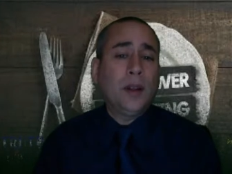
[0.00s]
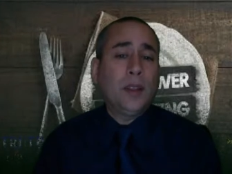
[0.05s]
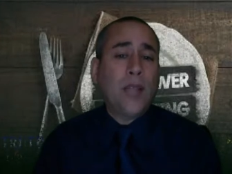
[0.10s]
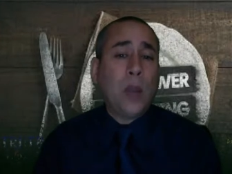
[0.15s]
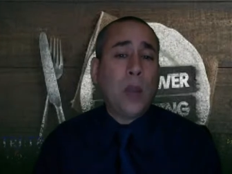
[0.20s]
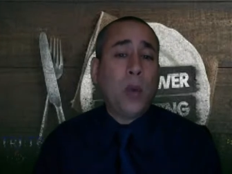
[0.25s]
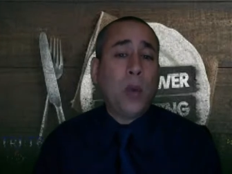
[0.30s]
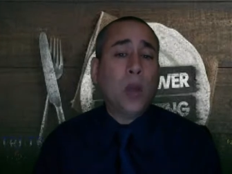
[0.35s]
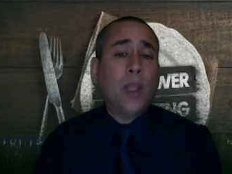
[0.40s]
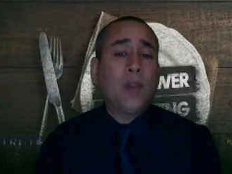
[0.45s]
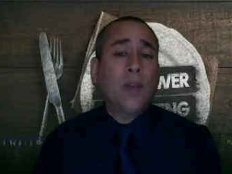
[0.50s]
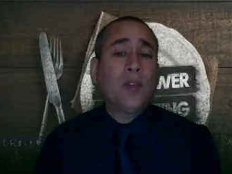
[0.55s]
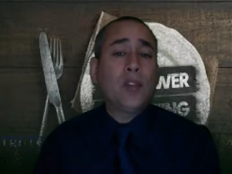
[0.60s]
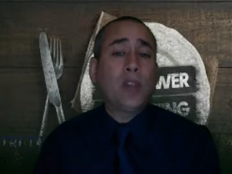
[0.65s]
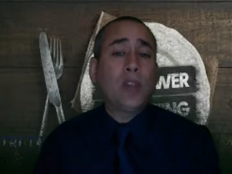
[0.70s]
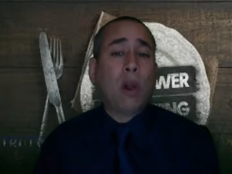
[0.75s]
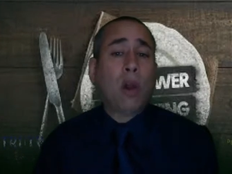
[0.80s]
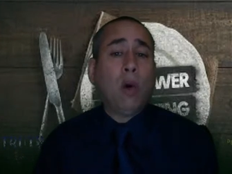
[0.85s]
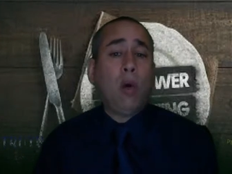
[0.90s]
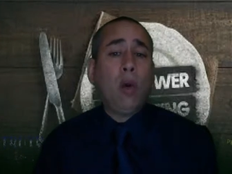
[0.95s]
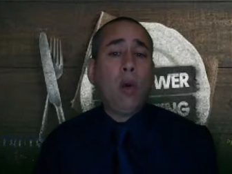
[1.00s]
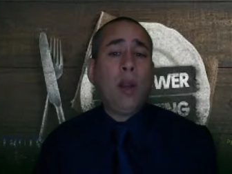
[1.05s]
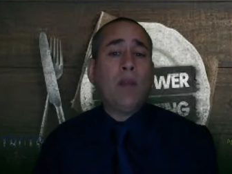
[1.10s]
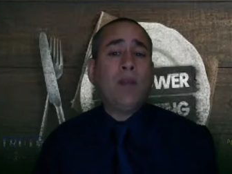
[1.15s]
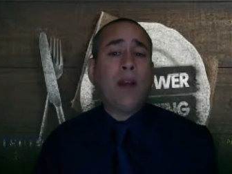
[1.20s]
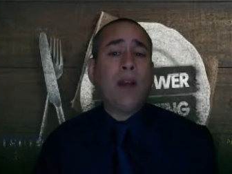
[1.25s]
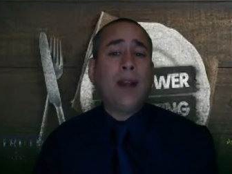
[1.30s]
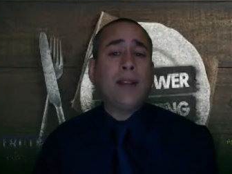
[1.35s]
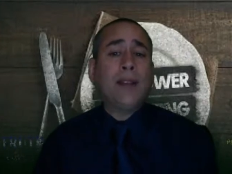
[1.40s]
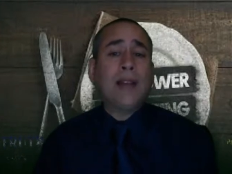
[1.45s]
that will give tone and
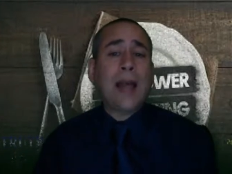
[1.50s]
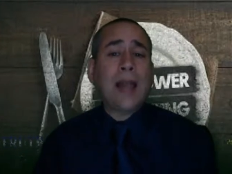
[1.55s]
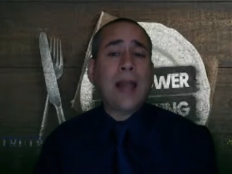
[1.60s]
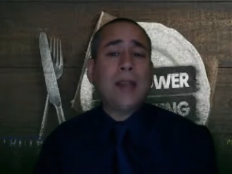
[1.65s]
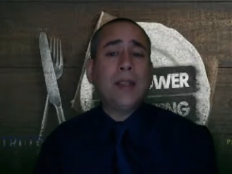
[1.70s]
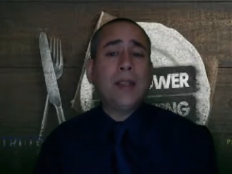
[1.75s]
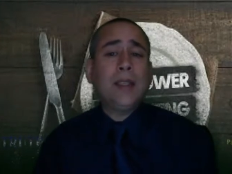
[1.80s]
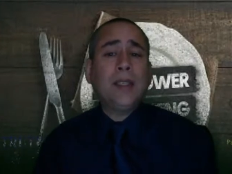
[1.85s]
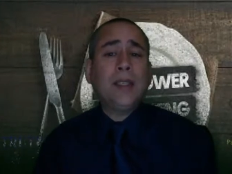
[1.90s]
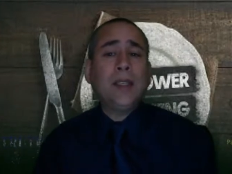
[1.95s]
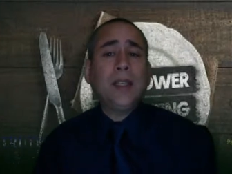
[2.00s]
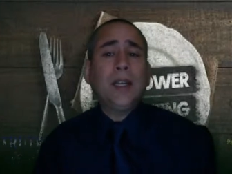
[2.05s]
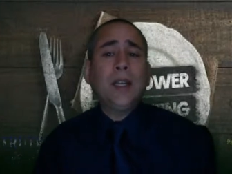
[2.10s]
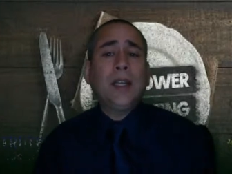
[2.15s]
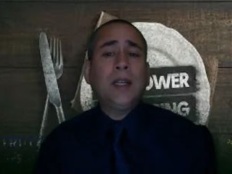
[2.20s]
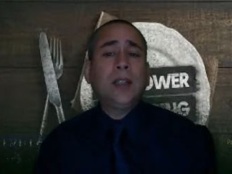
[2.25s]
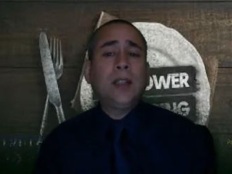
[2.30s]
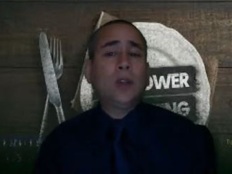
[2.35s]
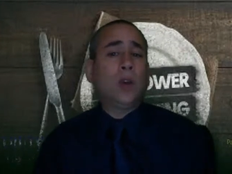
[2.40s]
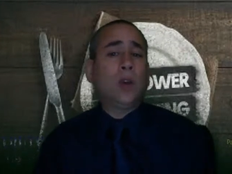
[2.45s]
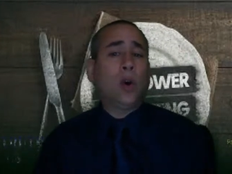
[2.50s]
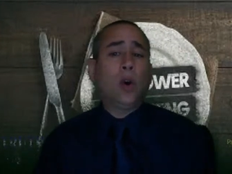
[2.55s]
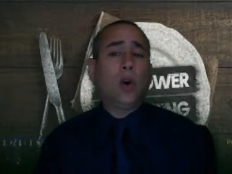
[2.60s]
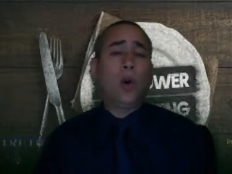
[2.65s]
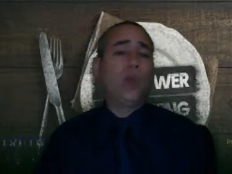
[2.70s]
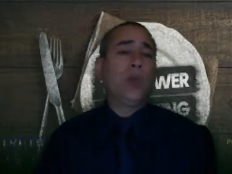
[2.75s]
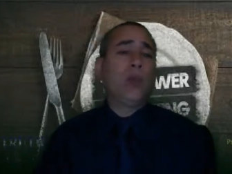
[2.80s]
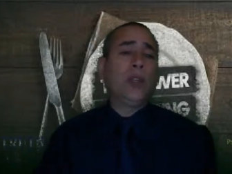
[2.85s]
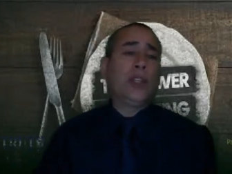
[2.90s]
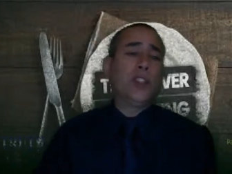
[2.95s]
vitality to the
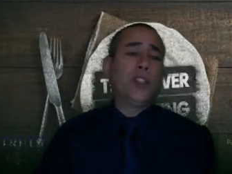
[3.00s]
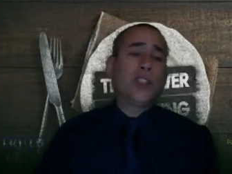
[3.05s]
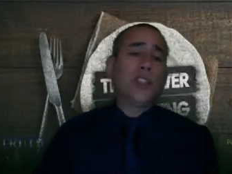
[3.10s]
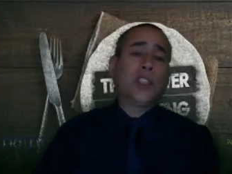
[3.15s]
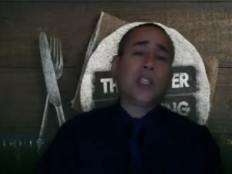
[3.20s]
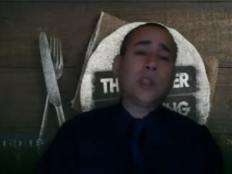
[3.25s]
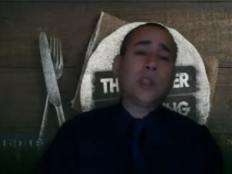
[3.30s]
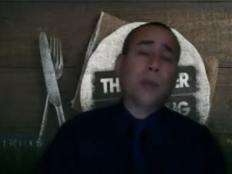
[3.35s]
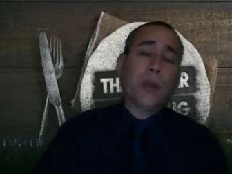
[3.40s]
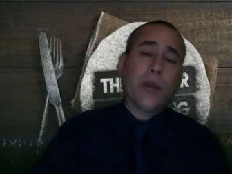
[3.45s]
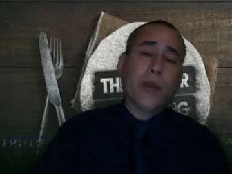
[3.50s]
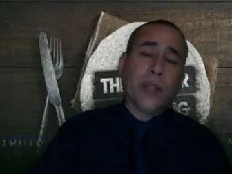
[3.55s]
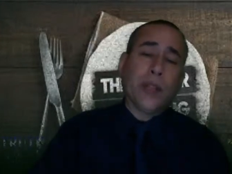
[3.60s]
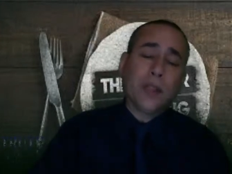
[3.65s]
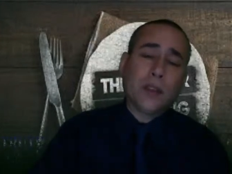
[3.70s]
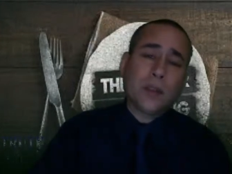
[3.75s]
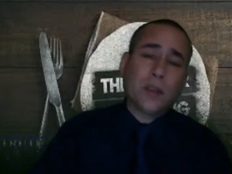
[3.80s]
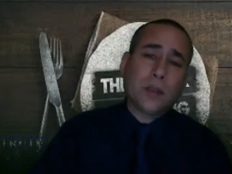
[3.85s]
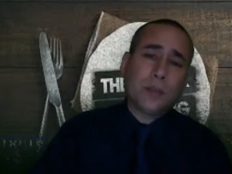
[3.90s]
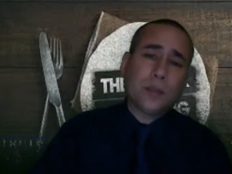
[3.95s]
whole religious experience.